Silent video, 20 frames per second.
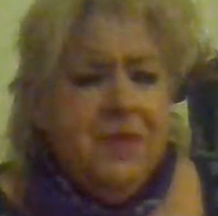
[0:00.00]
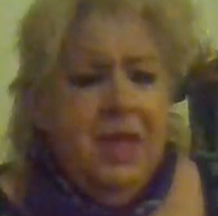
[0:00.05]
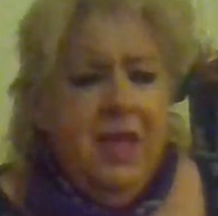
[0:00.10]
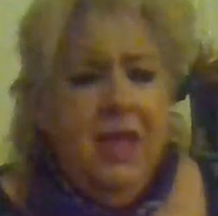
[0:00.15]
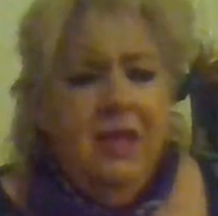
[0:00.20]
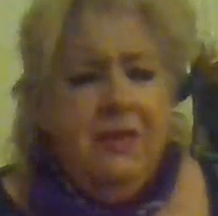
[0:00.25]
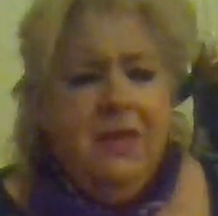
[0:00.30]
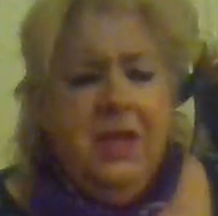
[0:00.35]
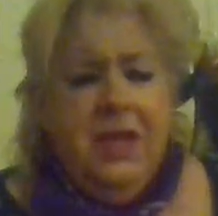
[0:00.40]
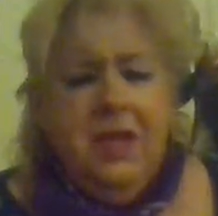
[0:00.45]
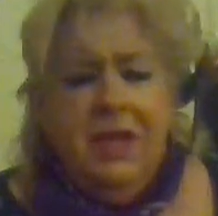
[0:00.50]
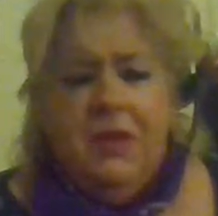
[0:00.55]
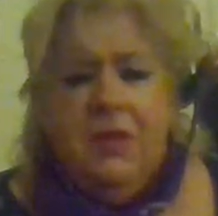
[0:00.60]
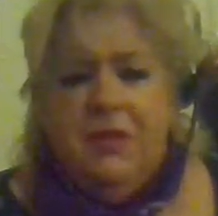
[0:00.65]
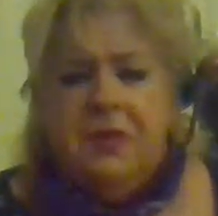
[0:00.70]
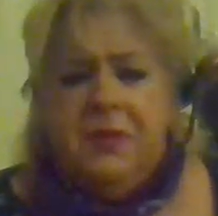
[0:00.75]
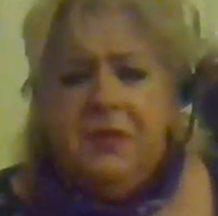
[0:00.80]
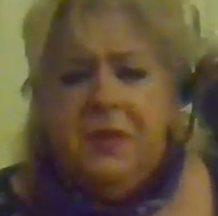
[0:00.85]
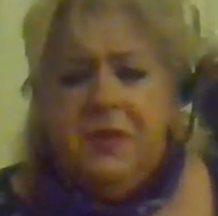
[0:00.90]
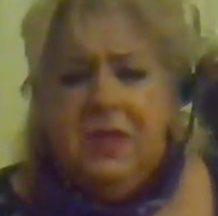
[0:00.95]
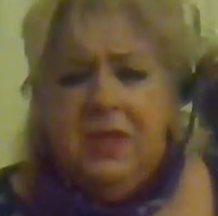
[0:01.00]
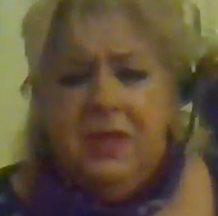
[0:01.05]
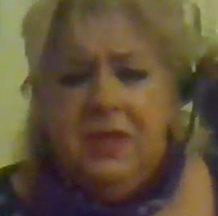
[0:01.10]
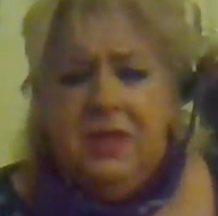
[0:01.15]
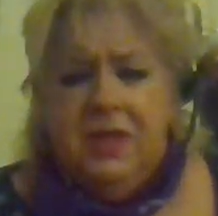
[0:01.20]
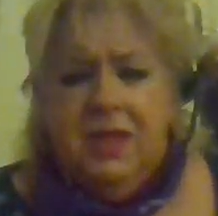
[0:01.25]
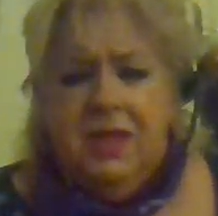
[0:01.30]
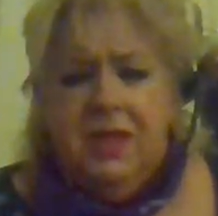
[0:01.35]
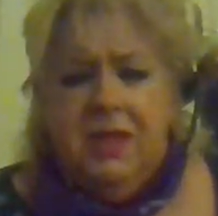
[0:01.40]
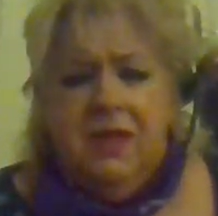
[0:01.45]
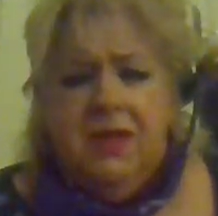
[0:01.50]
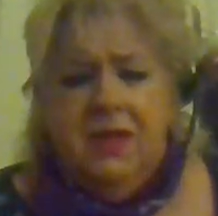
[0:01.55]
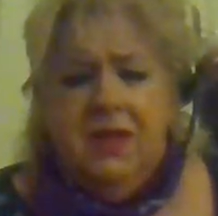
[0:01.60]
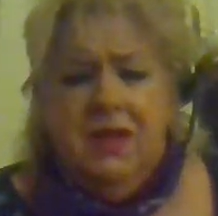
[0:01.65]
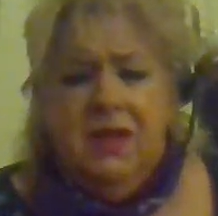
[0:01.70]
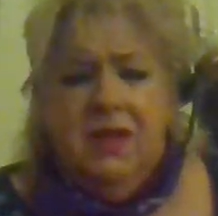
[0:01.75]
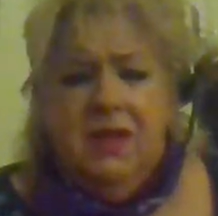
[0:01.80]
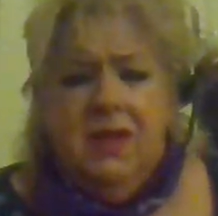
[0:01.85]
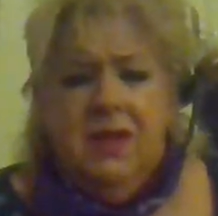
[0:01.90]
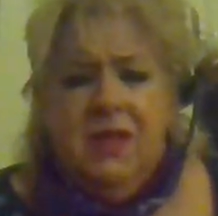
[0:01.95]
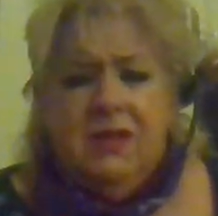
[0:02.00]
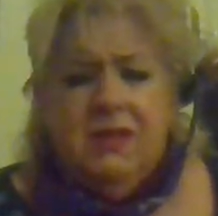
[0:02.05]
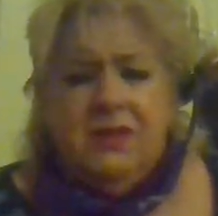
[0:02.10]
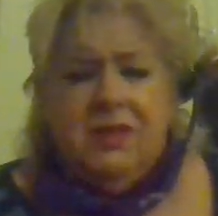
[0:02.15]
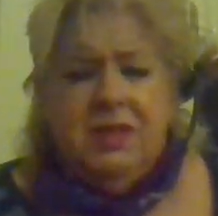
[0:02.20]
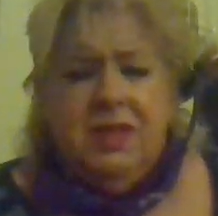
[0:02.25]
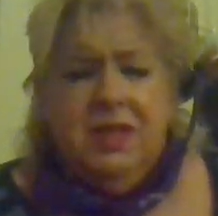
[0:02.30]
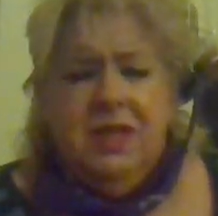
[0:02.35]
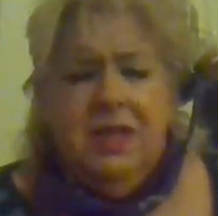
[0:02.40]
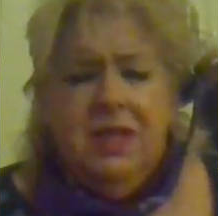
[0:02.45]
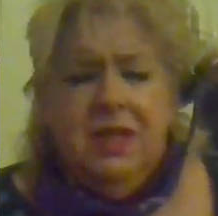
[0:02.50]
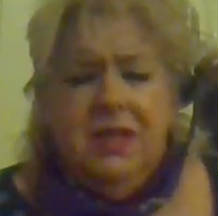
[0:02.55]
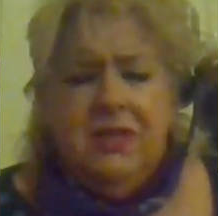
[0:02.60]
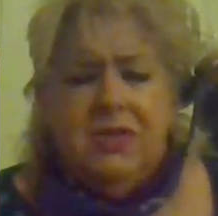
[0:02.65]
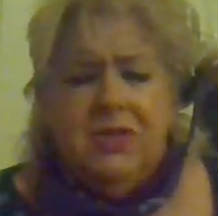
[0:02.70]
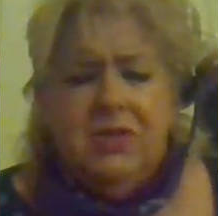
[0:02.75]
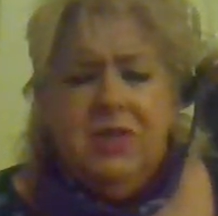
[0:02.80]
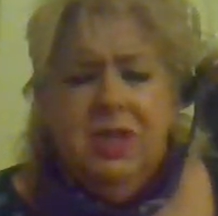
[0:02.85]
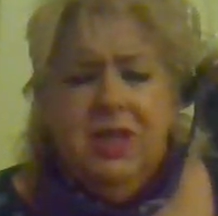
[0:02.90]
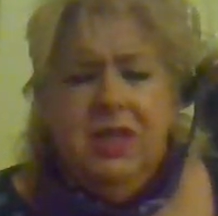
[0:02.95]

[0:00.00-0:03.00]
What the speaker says: And then L-theanine, T-H-E-A-N-I-N-E.